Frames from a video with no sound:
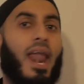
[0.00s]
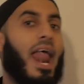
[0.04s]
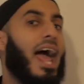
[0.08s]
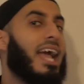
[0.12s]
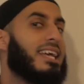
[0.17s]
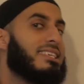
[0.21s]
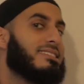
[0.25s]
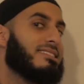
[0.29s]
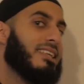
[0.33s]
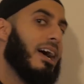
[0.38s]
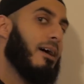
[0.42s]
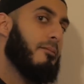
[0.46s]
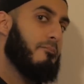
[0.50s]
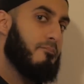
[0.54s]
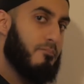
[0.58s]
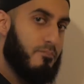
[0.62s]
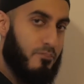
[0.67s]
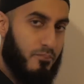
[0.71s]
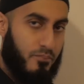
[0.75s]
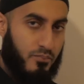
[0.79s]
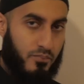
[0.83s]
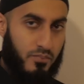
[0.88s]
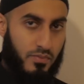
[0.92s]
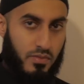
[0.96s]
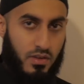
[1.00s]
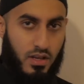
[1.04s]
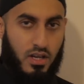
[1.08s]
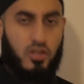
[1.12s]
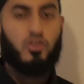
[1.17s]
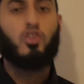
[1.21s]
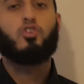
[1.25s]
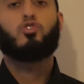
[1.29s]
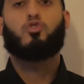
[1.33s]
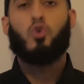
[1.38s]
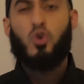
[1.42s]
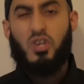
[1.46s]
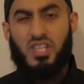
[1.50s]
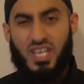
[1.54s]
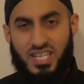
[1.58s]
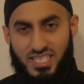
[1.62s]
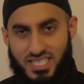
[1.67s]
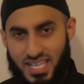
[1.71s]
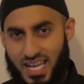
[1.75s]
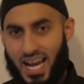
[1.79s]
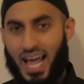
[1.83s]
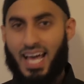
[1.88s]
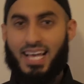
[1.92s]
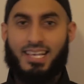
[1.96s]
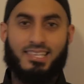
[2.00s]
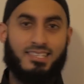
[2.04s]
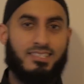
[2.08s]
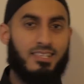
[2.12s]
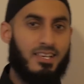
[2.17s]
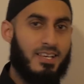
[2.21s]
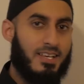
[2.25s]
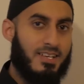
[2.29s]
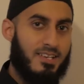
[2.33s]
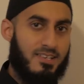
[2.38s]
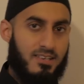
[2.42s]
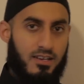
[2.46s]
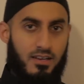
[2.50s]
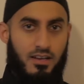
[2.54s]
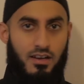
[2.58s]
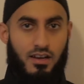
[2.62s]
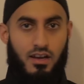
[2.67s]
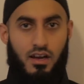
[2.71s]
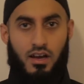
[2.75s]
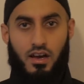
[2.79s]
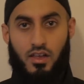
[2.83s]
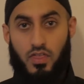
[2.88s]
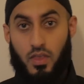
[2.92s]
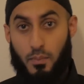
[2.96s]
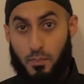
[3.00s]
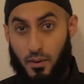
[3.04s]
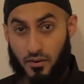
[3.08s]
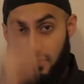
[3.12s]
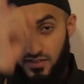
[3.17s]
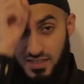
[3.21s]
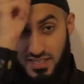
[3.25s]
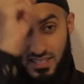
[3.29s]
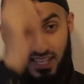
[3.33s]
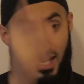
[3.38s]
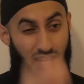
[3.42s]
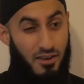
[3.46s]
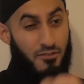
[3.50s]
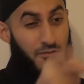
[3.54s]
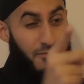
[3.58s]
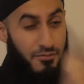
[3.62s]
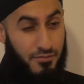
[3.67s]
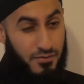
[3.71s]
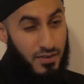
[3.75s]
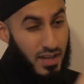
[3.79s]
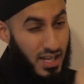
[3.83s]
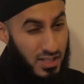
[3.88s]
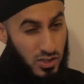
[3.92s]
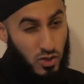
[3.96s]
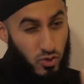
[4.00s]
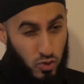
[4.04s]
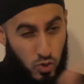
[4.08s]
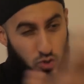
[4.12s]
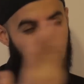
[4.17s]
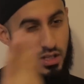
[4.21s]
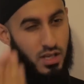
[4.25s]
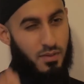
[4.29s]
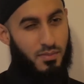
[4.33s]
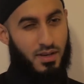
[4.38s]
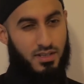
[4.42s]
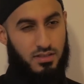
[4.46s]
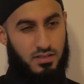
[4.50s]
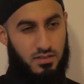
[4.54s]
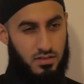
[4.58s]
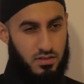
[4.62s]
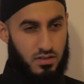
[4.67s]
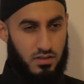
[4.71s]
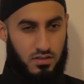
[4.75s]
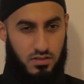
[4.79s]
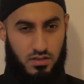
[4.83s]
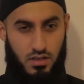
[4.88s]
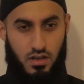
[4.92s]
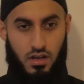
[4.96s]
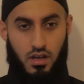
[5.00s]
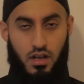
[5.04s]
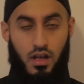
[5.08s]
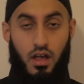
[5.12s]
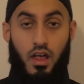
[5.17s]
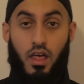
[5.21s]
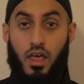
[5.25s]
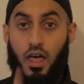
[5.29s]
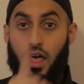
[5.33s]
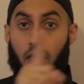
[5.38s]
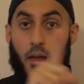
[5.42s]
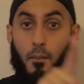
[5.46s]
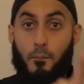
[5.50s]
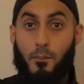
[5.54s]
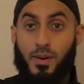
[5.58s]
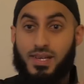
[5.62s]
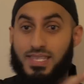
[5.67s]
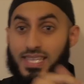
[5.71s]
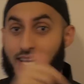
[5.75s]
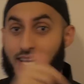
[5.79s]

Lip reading: likes that. The dunya she likes. The Prophet's saying, fear the dunya, my sisters. But